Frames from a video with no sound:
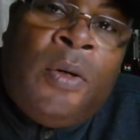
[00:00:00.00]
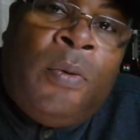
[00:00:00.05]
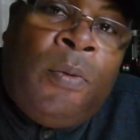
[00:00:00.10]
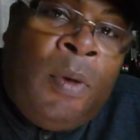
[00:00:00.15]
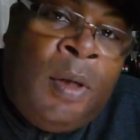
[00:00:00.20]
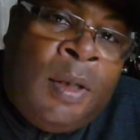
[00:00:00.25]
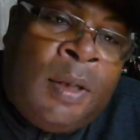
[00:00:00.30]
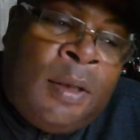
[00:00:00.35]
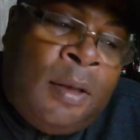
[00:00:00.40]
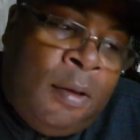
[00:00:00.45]

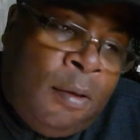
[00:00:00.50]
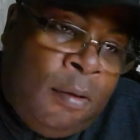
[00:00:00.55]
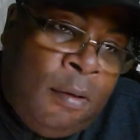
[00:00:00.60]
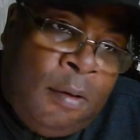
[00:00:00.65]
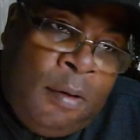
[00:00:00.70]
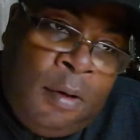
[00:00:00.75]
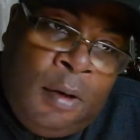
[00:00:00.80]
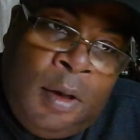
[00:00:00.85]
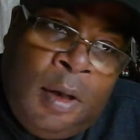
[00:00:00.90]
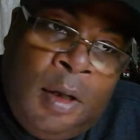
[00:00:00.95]
was
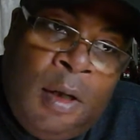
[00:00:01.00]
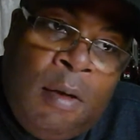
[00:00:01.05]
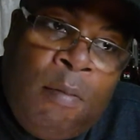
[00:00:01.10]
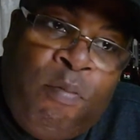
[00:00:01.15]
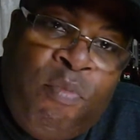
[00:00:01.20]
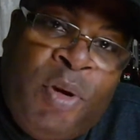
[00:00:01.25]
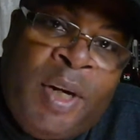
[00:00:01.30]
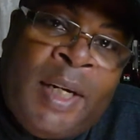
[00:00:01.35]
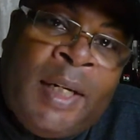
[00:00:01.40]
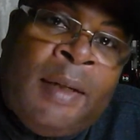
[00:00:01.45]

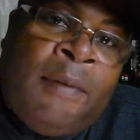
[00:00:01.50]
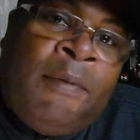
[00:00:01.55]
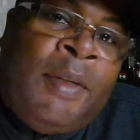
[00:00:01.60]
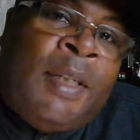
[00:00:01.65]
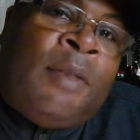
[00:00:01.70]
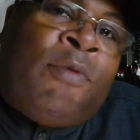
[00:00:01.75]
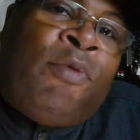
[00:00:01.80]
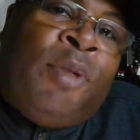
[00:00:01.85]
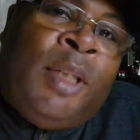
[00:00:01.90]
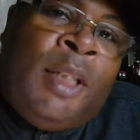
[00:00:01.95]
bringing
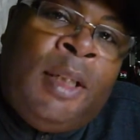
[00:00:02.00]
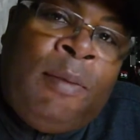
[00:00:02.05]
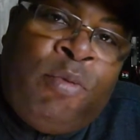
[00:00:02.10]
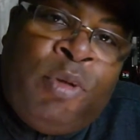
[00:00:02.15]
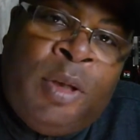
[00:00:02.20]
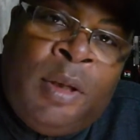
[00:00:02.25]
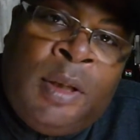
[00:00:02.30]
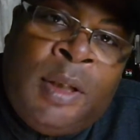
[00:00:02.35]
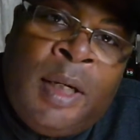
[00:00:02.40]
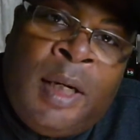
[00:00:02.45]
this 3D
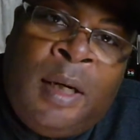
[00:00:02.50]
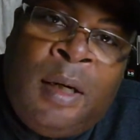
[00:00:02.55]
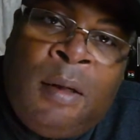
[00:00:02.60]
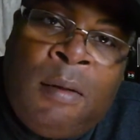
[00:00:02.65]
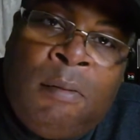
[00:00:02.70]
printer